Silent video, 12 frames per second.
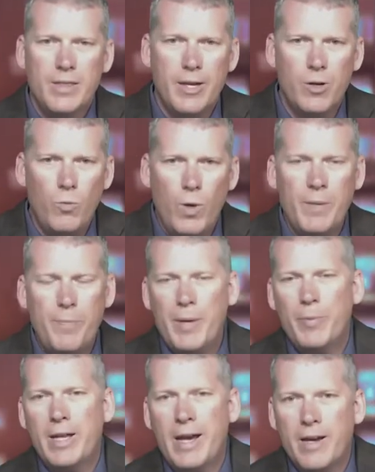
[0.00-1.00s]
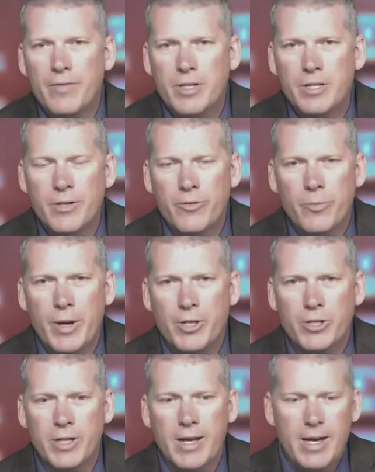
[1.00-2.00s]
They don't want people to have this
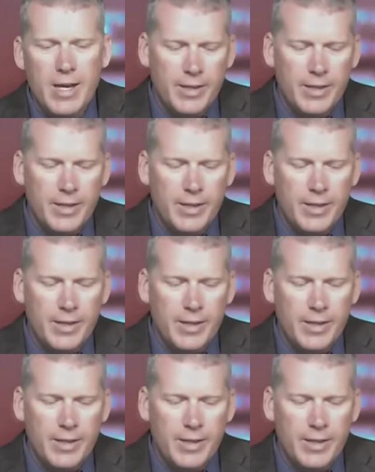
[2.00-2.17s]
information.